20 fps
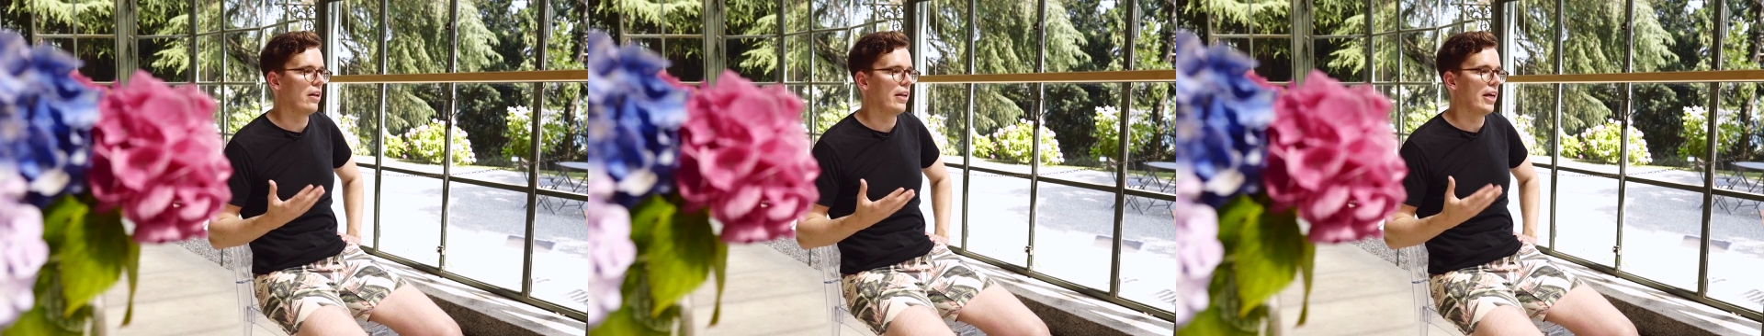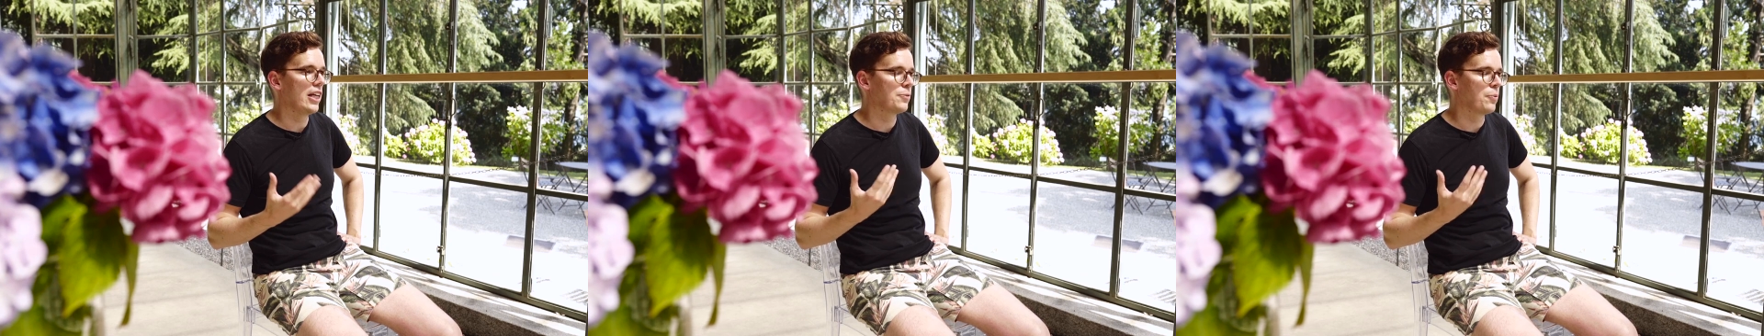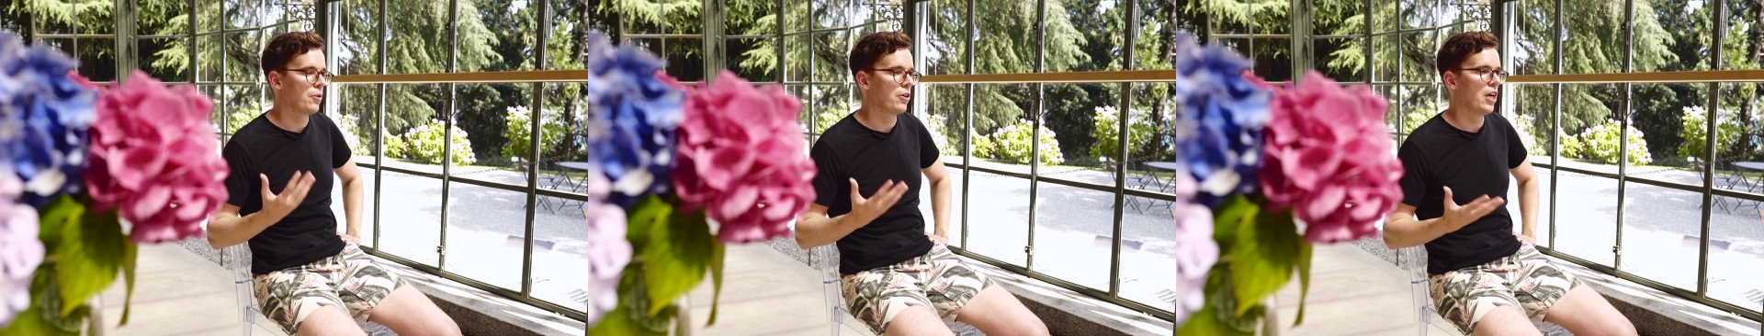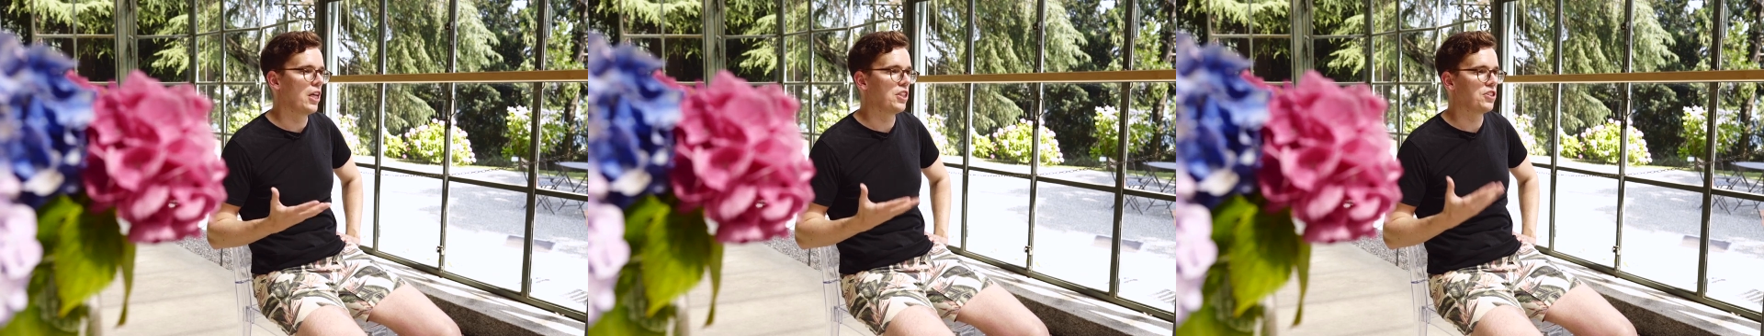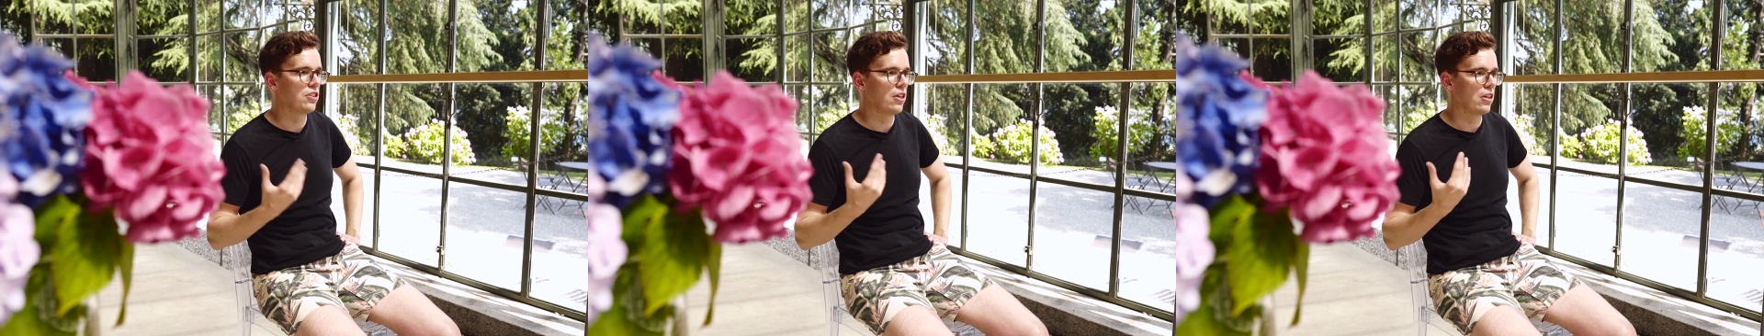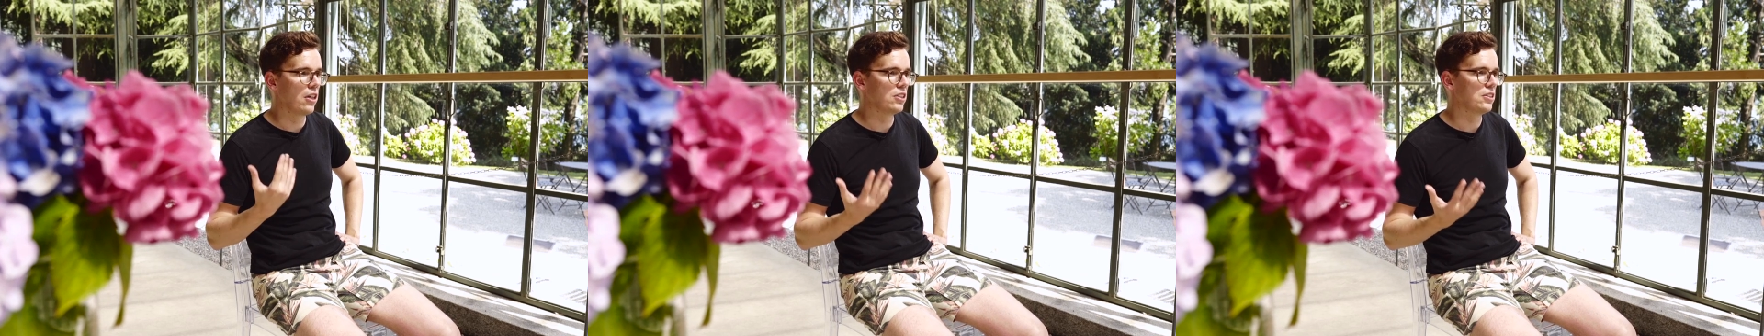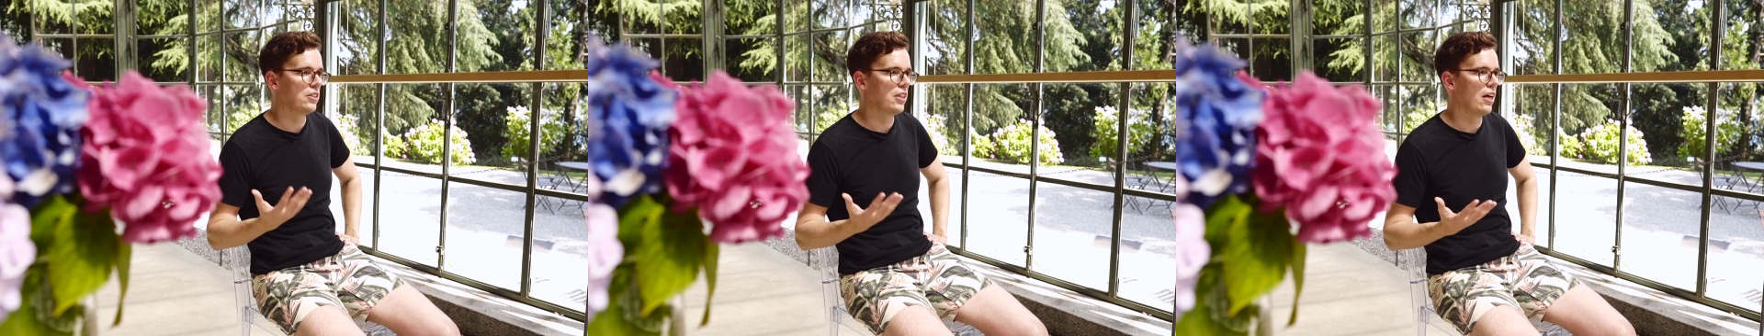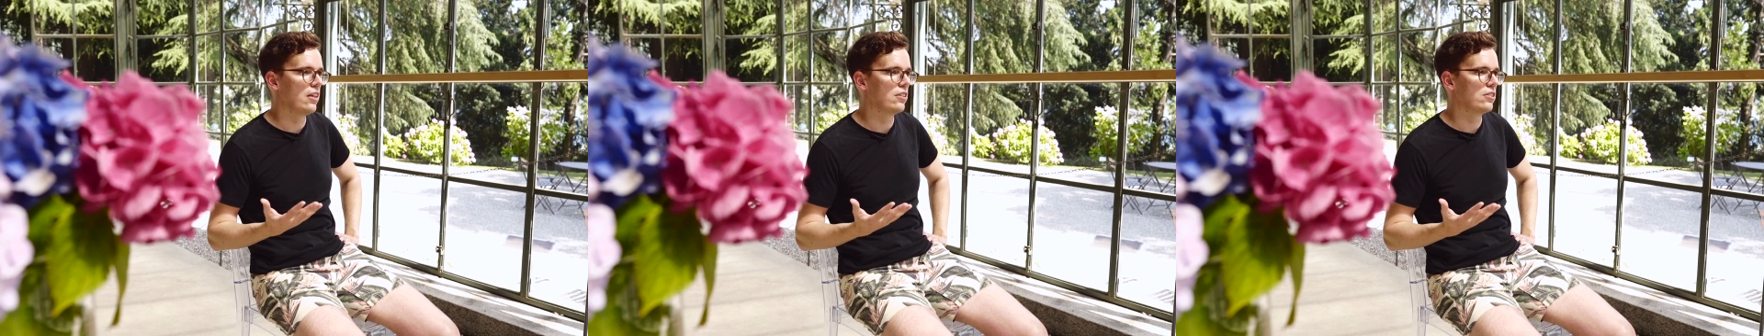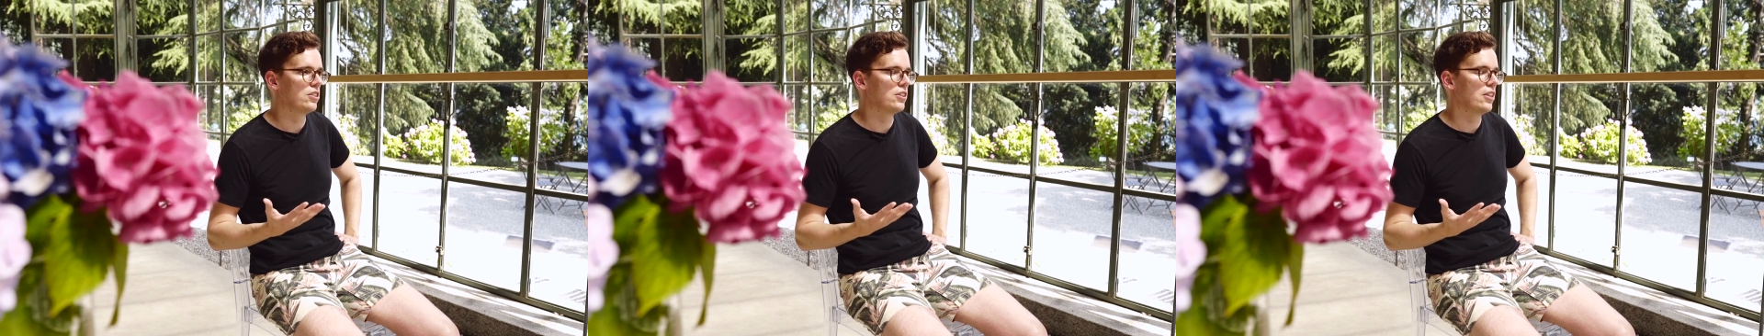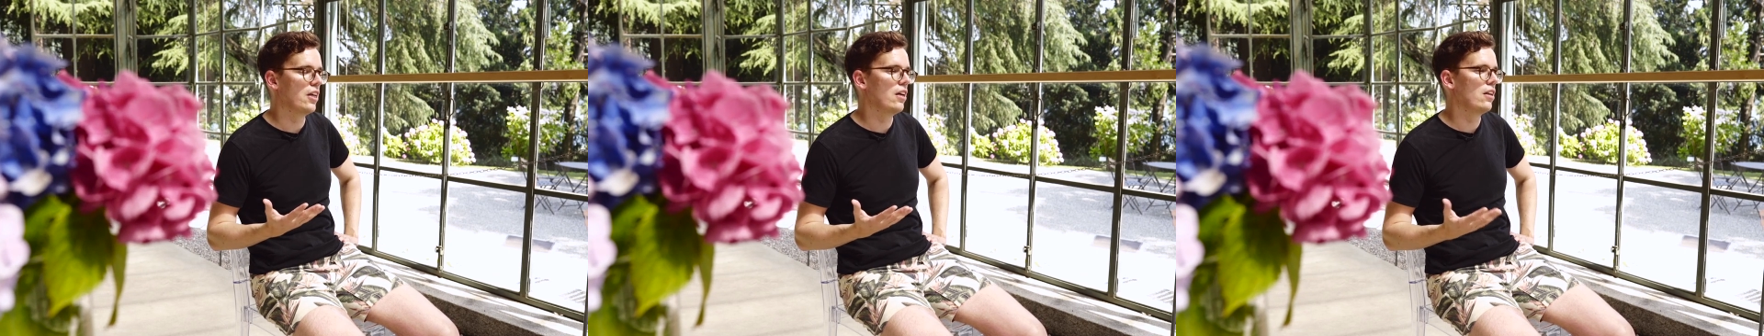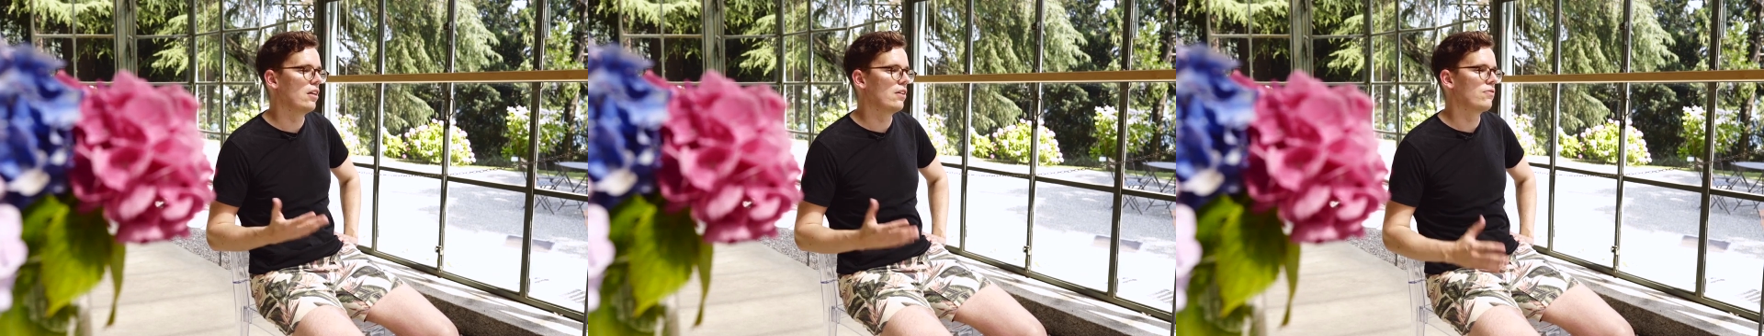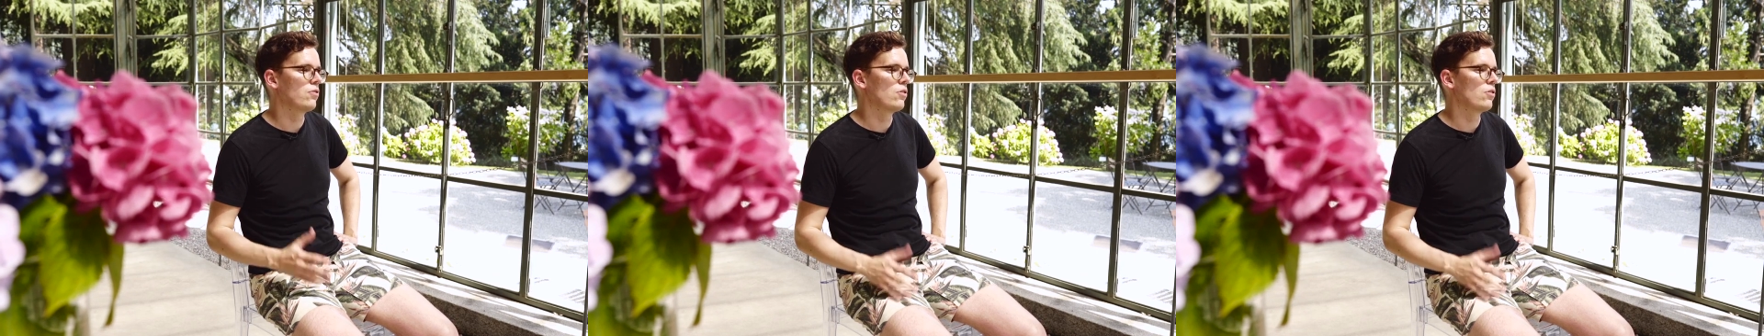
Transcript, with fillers: and explanation and understanding